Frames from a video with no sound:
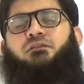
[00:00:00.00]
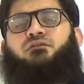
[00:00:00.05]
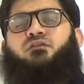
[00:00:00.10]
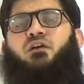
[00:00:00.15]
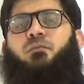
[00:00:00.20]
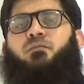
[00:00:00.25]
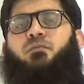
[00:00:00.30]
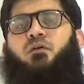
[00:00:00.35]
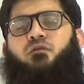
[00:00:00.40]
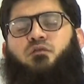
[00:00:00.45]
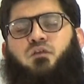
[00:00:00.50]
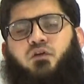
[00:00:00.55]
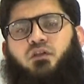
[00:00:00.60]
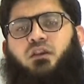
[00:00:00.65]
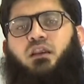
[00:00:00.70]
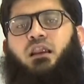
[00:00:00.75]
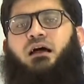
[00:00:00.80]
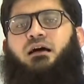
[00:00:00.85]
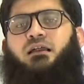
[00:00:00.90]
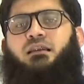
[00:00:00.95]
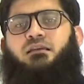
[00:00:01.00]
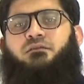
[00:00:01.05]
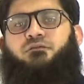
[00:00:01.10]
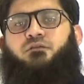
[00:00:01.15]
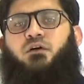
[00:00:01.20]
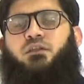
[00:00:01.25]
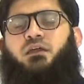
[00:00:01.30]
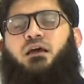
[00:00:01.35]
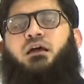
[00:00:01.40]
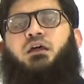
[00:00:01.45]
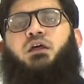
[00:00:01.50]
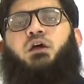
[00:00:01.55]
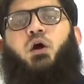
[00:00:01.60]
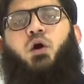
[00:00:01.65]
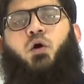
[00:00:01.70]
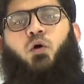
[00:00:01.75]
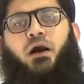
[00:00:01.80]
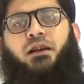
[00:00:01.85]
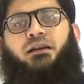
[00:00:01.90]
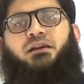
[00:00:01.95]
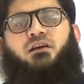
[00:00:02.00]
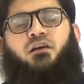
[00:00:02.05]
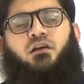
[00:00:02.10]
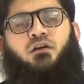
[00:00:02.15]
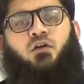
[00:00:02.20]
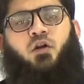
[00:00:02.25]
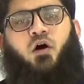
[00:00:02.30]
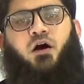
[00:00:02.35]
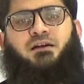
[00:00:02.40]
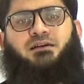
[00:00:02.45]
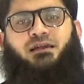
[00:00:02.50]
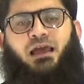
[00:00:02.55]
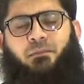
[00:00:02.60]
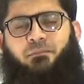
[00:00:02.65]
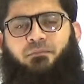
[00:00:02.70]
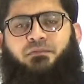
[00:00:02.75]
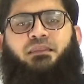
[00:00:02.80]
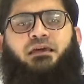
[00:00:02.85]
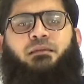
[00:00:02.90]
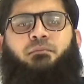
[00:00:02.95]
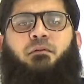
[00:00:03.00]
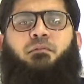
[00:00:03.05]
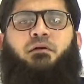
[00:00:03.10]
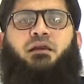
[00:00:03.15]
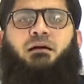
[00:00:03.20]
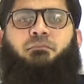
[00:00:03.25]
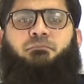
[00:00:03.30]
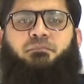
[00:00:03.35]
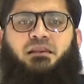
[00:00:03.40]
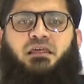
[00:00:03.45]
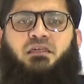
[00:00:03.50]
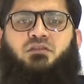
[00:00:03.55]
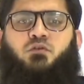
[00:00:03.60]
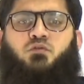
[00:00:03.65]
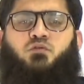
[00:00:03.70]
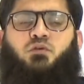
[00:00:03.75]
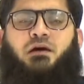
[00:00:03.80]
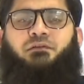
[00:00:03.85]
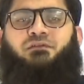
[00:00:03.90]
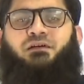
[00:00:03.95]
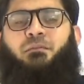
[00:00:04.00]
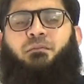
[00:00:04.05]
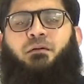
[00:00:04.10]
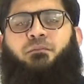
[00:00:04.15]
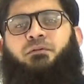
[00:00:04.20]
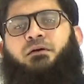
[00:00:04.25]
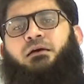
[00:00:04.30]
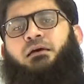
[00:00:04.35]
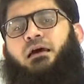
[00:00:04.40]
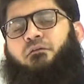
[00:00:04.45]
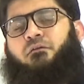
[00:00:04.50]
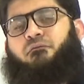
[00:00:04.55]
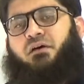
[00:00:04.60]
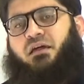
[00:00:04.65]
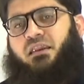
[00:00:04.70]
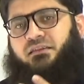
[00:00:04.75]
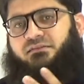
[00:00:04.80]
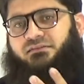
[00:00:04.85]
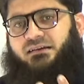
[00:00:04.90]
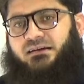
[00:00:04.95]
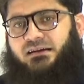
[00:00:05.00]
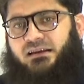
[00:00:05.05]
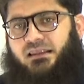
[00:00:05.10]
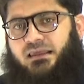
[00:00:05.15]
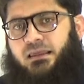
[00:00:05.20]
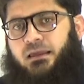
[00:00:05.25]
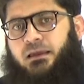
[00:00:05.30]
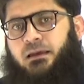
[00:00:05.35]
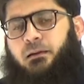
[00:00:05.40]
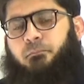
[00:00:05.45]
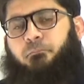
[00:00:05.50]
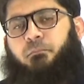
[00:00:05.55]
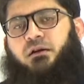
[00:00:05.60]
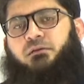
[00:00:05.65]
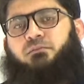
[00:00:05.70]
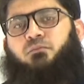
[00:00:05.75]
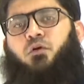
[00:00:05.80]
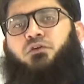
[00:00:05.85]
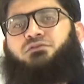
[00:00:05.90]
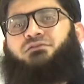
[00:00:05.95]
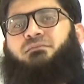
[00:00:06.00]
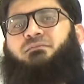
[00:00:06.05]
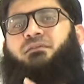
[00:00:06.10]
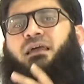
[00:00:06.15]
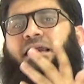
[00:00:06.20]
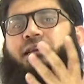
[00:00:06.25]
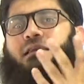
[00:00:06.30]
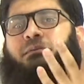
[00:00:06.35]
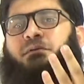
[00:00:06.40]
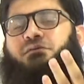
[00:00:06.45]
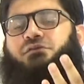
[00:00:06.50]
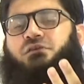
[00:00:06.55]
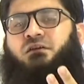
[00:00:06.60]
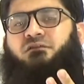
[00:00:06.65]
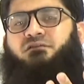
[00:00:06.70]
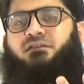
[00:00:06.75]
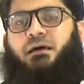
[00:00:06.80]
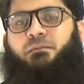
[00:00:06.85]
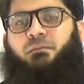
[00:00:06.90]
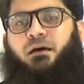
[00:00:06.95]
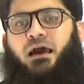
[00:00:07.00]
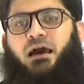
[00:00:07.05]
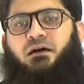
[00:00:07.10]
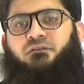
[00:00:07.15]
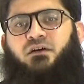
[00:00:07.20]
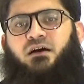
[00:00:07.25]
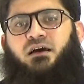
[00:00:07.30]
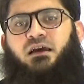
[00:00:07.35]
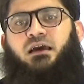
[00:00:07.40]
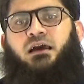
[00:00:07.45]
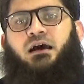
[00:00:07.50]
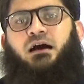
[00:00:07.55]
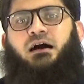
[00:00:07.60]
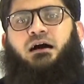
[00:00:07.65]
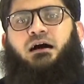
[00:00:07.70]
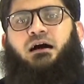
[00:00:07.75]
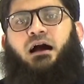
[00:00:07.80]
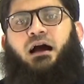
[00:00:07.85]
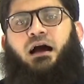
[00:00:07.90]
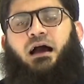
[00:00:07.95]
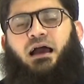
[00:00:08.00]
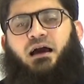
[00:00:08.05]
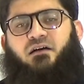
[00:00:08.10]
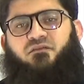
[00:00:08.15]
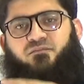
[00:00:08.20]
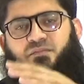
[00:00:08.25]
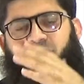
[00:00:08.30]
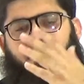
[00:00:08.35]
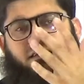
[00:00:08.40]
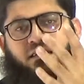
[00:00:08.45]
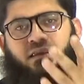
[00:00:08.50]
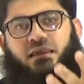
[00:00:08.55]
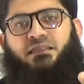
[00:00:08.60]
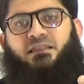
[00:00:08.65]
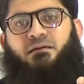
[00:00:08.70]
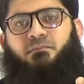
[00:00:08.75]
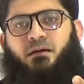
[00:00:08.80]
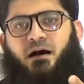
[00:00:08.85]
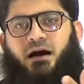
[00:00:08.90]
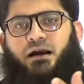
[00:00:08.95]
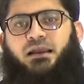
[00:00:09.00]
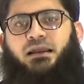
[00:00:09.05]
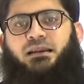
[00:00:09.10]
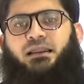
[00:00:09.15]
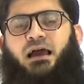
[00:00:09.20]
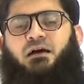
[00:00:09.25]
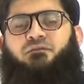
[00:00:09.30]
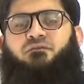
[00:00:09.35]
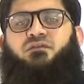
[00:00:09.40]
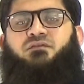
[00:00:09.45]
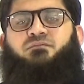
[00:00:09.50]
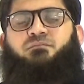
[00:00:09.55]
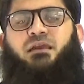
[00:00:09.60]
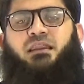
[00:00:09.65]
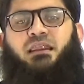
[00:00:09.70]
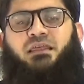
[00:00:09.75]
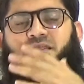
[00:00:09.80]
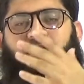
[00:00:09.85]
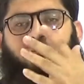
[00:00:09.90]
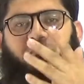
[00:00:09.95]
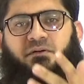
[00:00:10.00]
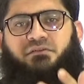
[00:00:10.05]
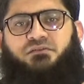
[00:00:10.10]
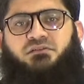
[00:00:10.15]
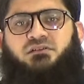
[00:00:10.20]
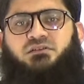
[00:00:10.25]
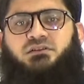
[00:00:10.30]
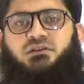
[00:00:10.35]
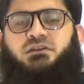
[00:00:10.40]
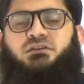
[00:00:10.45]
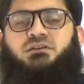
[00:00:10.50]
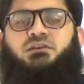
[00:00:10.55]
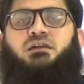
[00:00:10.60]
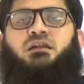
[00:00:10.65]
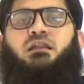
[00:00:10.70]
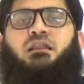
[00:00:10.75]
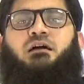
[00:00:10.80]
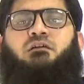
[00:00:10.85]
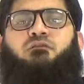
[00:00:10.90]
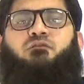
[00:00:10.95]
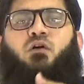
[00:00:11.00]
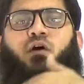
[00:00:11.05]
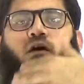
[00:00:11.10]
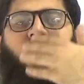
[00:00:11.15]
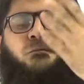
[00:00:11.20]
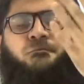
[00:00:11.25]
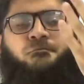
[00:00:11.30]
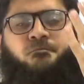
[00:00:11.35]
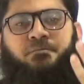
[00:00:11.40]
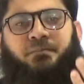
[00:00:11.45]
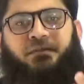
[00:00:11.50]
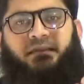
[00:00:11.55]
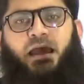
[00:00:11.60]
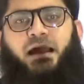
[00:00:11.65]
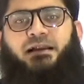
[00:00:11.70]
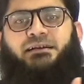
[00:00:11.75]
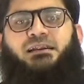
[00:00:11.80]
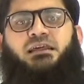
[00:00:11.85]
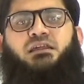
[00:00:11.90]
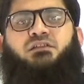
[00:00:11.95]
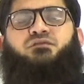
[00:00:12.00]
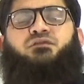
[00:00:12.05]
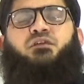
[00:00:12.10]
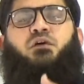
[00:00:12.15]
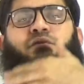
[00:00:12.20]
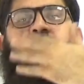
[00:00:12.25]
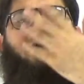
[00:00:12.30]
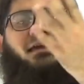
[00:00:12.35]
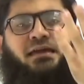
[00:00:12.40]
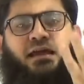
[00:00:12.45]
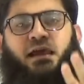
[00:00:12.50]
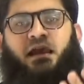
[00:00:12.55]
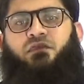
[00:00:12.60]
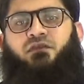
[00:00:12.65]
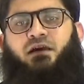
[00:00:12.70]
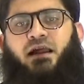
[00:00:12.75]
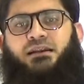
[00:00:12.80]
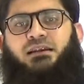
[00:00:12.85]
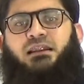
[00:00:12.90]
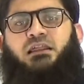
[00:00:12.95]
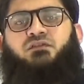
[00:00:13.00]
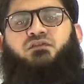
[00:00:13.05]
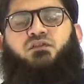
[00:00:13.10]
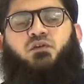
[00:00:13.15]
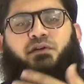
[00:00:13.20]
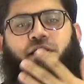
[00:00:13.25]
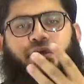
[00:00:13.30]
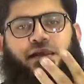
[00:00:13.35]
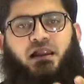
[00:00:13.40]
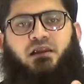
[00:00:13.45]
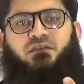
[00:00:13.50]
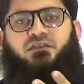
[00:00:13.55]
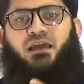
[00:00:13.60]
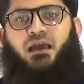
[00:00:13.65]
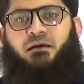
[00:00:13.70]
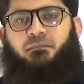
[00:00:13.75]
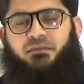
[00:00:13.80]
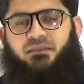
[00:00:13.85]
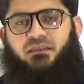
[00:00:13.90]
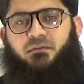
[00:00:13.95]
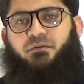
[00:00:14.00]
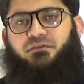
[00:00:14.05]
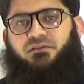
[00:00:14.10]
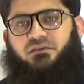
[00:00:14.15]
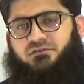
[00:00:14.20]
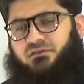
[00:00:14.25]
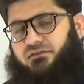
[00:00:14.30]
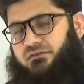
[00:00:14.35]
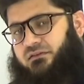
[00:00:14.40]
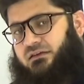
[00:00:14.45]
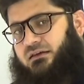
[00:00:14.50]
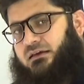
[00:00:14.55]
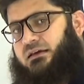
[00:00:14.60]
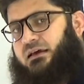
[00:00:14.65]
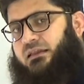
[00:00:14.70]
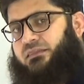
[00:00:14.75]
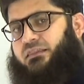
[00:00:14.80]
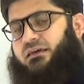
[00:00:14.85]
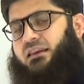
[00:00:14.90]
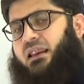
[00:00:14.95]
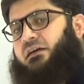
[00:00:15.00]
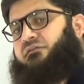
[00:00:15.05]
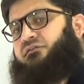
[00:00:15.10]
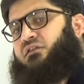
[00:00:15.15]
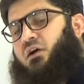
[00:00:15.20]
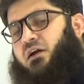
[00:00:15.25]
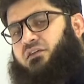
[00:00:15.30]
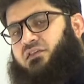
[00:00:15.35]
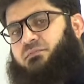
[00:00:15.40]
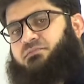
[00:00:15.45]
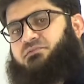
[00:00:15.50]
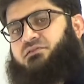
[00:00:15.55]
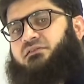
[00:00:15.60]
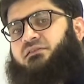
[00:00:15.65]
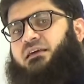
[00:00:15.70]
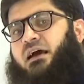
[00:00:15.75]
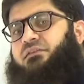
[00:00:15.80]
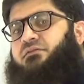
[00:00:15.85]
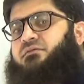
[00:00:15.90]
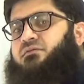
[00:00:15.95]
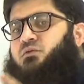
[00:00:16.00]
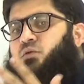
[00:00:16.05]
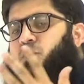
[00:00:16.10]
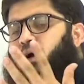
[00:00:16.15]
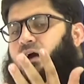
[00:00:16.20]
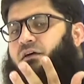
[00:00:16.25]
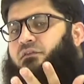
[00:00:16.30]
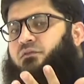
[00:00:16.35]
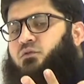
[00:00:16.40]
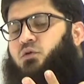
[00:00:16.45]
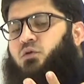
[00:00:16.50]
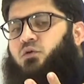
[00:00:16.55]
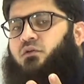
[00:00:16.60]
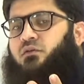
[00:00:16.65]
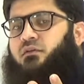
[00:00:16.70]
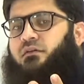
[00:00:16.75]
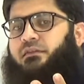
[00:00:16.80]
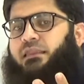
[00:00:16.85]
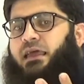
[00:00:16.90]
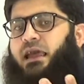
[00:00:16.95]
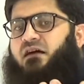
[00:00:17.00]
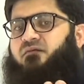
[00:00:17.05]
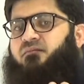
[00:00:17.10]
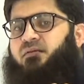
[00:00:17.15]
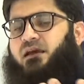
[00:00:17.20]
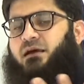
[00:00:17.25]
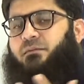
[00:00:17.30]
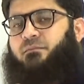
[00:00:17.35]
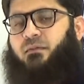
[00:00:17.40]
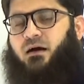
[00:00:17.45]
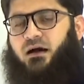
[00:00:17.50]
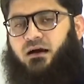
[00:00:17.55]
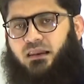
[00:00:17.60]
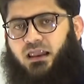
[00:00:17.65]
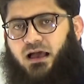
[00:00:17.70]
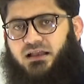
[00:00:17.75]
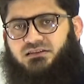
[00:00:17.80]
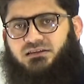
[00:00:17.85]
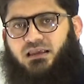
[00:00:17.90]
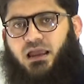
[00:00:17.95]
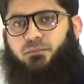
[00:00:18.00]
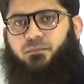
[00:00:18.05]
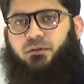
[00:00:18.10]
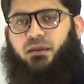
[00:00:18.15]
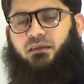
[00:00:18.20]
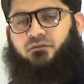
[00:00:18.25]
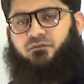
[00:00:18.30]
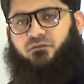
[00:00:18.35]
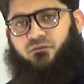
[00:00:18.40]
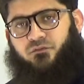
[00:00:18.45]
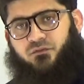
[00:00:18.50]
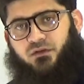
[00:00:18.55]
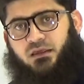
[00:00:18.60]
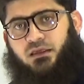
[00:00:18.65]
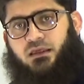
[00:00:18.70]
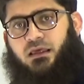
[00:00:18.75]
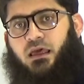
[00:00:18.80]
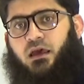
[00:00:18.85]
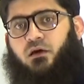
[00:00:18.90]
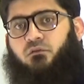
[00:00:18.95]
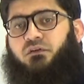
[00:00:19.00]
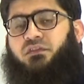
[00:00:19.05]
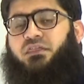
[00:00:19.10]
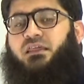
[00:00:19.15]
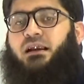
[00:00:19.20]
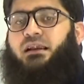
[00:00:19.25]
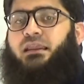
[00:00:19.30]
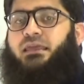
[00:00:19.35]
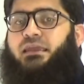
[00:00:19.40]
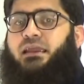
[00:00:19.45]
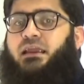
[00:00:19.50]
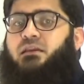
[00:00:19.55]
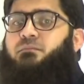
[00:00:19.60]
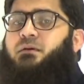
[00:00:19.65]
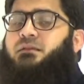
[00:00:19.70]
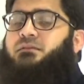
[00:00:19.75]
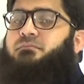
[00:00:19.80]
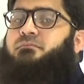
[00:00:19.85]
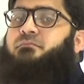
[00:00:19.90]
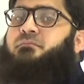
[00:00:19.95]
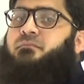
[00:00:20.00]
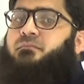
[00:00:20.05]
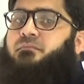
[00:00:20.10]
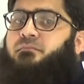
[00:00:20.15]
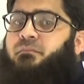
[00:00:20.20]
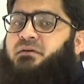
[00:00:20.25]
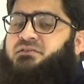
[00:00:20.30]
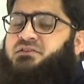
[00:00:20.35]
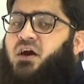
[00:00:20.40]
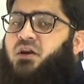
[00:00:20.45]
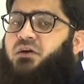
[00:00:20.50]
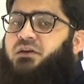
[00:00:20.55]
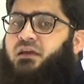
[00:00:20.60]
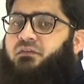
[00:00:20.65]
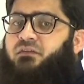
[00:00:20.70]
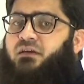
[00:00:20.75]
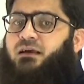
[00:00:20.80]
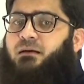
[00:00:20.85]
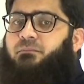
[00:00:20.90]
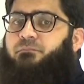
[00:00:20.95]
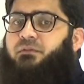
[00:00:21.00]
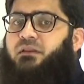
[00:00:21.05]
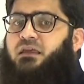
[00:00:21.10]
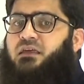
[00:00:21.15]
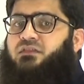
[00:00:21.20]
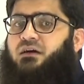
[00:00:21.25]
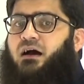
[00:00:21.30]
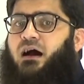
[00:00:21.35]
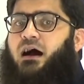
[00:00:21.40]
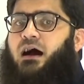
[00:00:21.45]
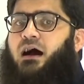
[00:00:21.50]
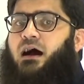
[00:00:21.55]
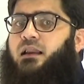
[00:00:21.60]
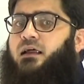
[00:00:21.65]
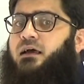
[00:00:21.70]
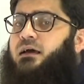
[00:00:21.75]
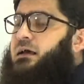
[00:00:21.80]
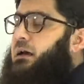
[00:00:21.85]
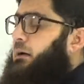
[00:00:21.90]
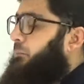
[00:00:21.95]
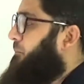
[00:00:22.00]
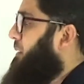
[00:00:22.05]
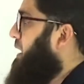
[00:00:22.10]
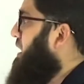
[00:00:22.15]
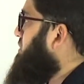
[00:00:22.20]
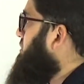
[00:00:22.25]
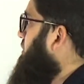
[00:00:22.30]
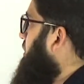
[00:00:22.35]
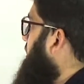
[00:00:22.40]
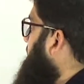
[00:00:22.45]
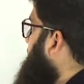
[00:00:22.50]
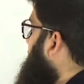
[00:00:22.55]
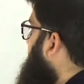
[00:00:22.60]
for the quite long time. There may be companies those who have come up very recently, but most of 90% of them have been in the market, have been in the businesses for at least few decades. At least few decades they have in the businesses. There are a few exceptions that though they have become a large cap within a decade, but majority of the companies are based on